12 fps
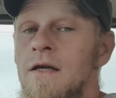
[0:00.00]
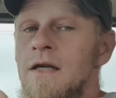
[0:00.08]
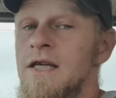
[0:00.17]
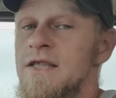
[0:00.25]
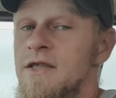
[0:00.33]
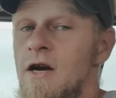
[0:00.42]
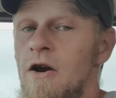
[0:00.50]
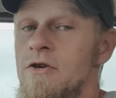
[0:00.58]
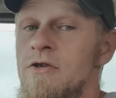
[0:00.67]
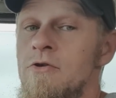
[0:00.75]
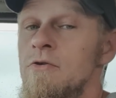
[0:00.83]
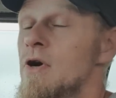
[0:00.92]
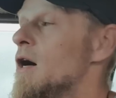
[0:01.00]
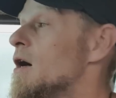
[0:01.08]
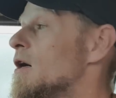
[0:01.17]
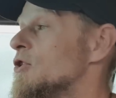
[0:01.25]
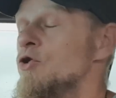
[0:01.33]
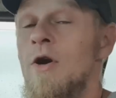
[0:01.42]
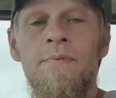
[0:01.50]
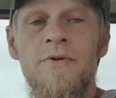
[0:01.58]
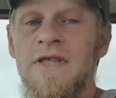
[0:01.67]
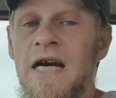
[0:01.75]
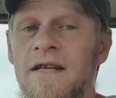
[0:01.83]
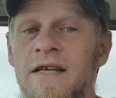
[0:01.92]
Listen, all you Trumpers
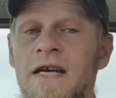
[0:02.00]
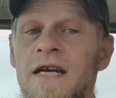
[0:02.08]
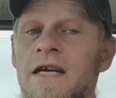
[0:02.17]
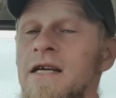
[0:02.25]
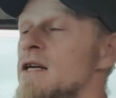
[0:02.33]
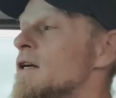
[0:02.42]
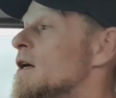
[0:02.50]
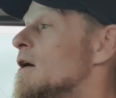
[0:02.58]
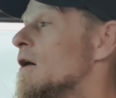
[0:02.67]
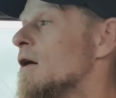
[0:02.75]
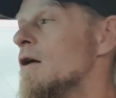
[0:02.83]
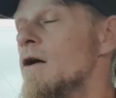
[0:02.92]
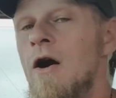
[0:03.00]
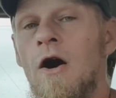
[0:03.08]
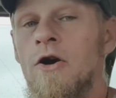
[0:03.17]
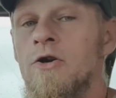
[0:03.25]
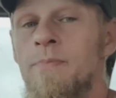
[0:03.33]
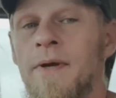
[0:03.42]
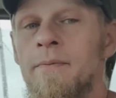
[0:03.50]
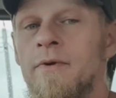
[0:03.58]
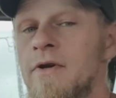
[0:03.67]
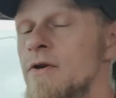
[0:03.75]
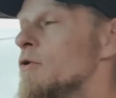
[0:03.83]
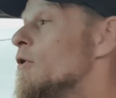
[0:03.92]
out there, all you people
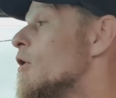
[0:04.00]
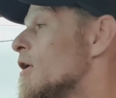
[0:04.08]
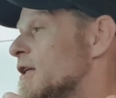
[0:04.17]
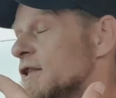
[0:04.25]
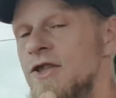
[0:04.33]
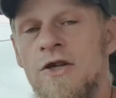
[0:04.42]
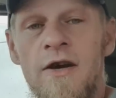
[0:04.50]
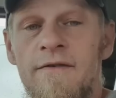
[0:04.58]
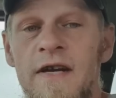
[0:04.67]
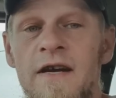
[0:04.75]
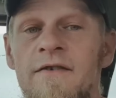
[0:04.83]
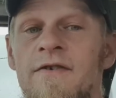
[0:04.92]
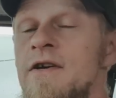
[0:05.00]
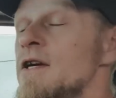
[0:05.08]
who are conservative,